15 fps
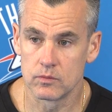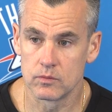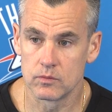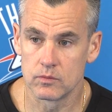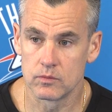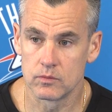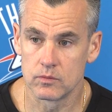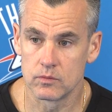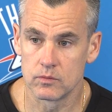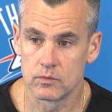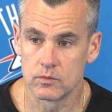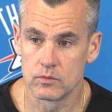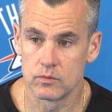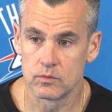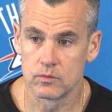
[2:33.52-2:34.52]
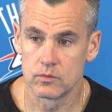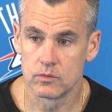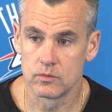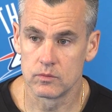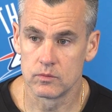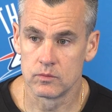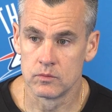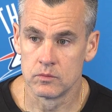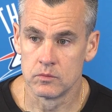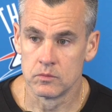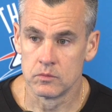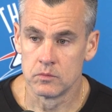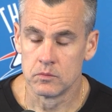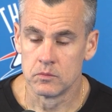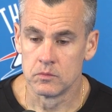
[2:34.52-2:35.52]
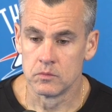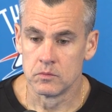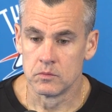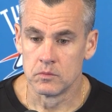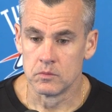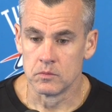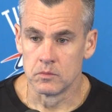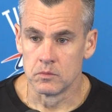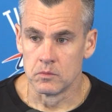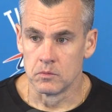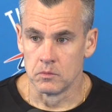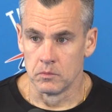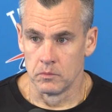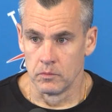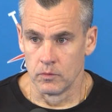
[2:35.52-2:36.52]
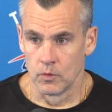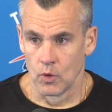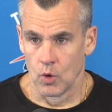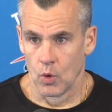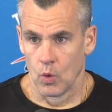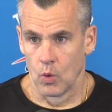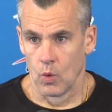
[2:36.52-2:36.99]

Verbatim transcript: to kind of initiate again in training camp coming up?